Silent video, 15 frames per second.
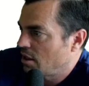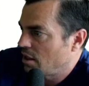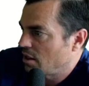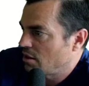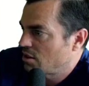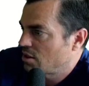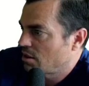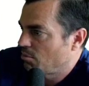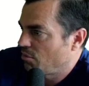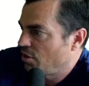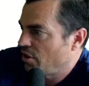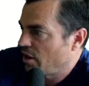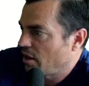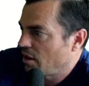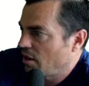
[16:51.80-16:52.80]

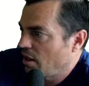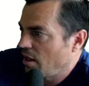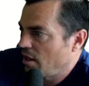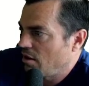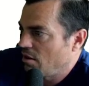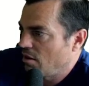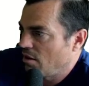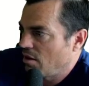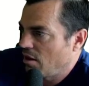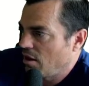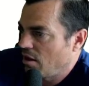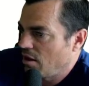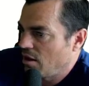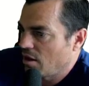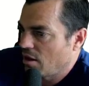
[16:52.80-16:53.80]
something in
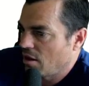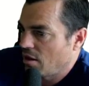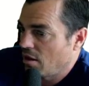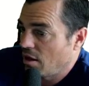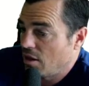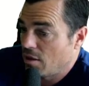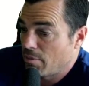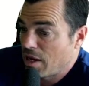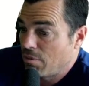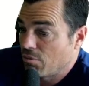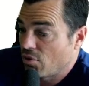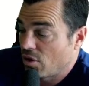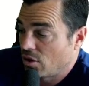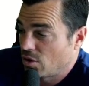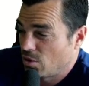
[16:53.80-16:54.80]
the main
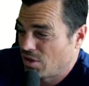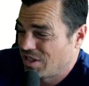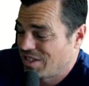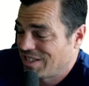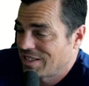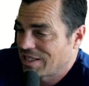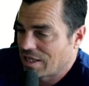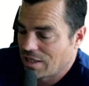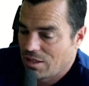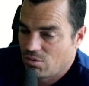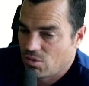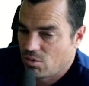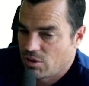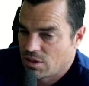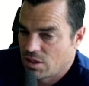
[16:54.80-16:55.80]
branch, which is exactly
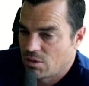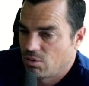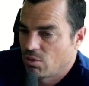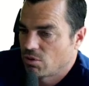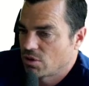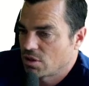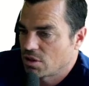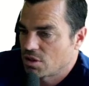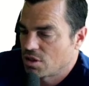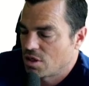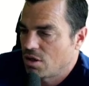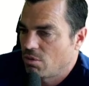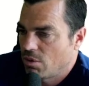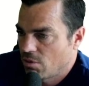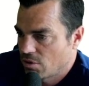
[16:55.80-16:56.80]
what we said we wanted to
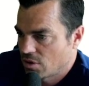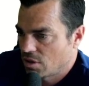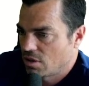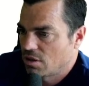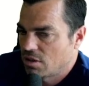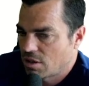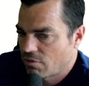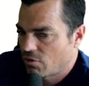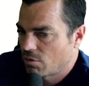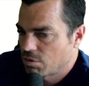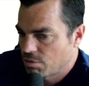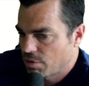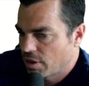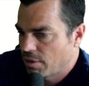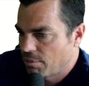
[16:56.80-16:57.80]
do. We wanted a DevOps
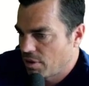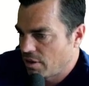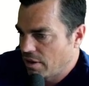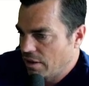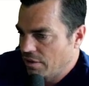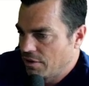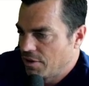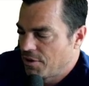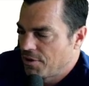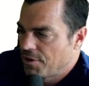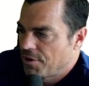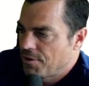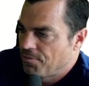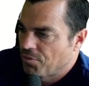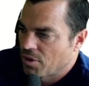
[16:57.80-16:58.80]
pipeline
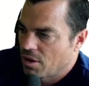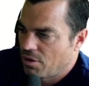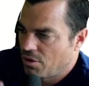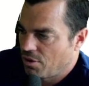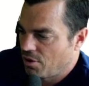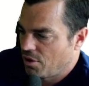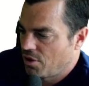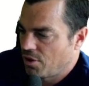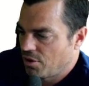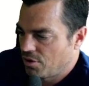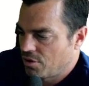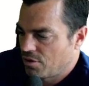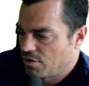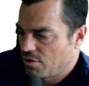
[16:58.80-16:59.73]
that could